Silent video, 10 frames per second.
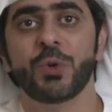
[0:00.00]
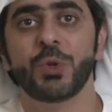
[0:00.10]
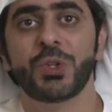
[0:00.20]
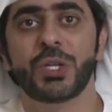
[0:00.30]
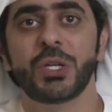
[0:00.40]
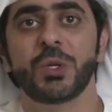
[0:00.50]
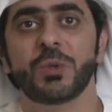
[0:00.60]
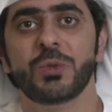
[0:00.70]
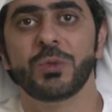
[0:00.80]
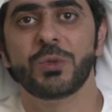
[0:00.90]

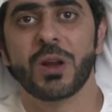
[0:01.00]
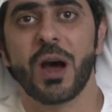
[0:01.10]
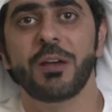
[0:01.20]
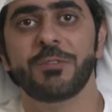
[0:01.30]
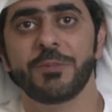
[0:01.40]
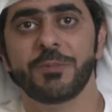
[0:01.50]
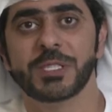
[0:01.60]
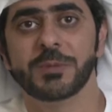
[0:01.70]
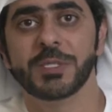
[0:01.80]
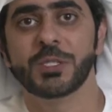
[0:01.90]
continued to drive
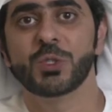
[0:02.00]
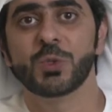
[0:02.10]
investments